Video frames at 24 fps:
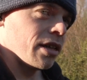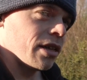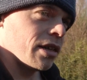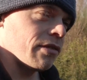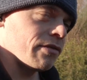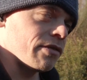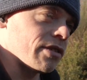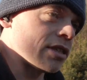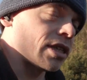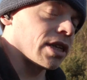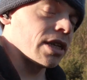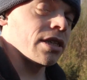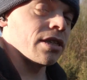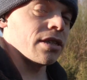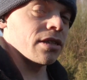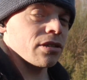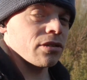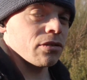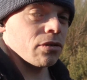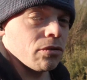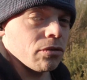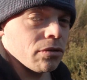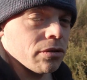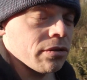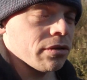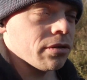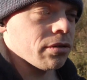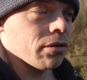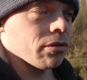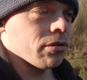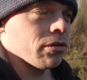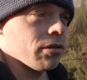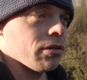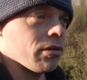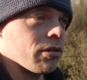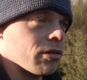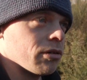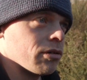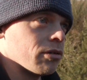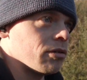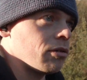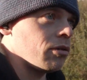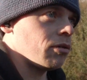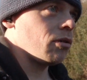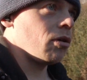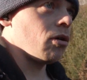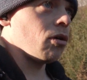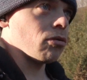I've decided is called
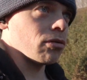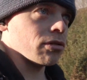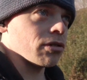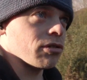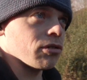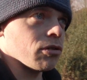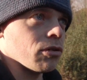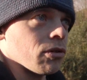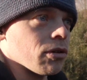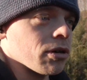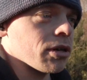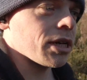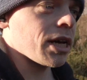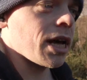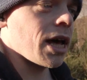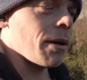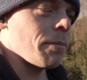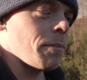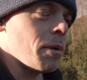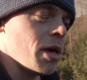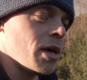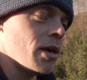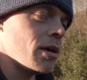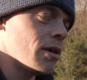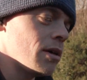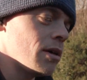alt.cam.